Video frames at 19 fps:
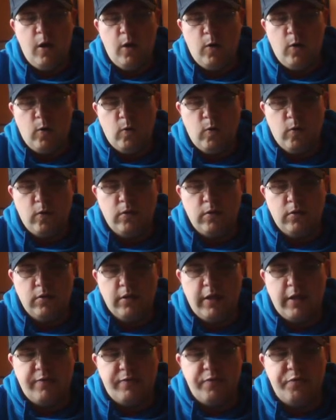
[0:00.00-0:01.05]
O,
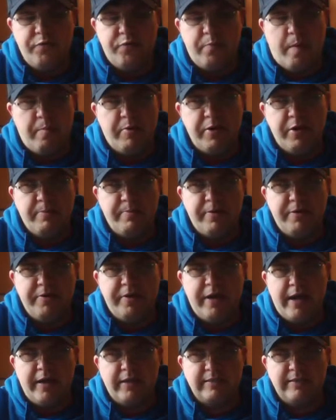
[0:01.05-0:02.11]
if you remember your
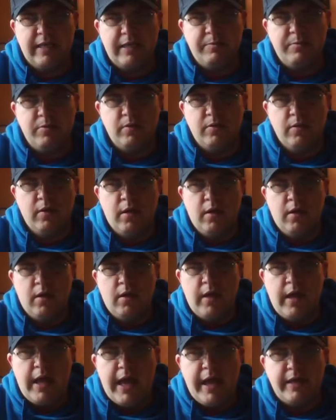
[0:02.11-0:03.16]
periodic table,
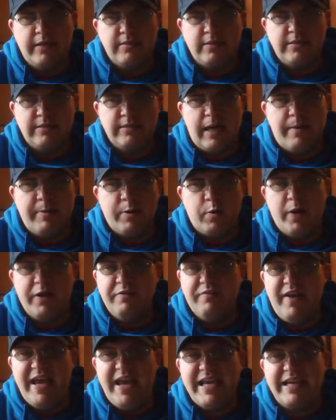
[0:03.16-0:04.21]
has an atomic weight
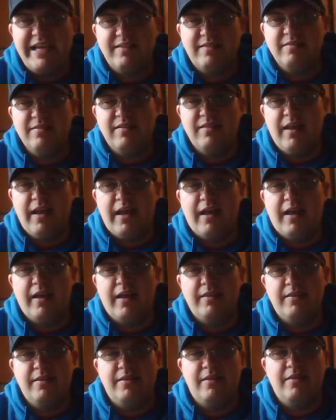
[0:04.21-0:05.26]
of 8,
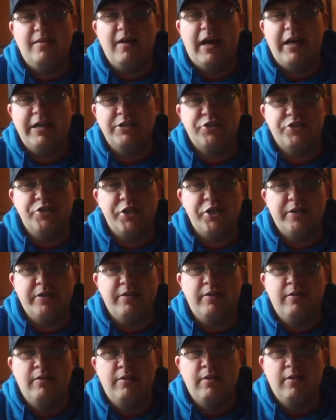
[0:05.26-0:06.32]
and the
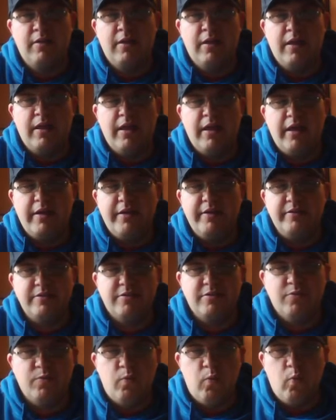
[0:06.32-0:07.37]
hydrogen
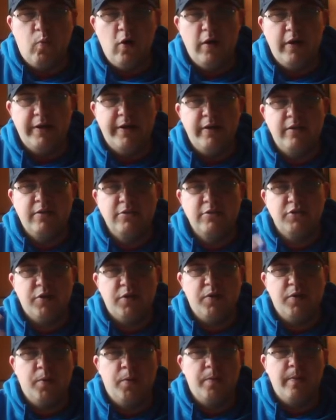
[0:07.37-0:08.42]
is 1,
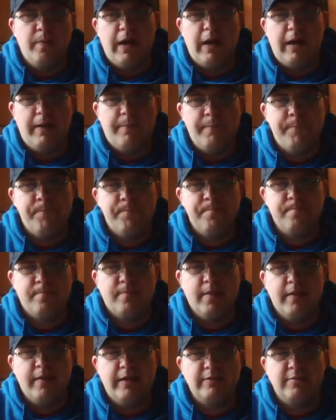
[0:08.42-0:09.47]
so
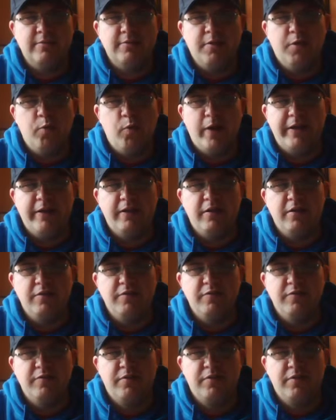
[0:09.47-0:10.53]
that's a weight
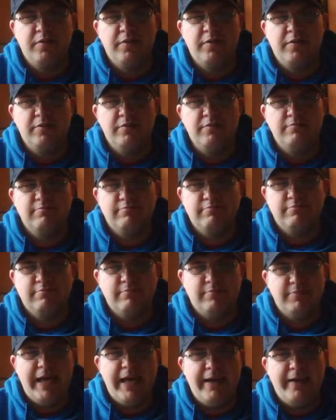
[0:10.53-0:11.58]
of
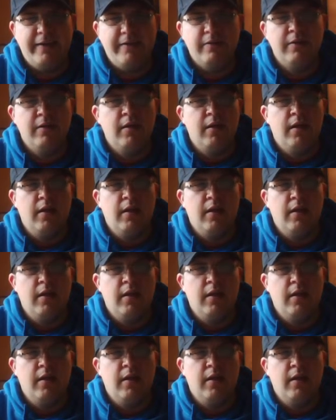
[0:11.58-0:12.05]
10.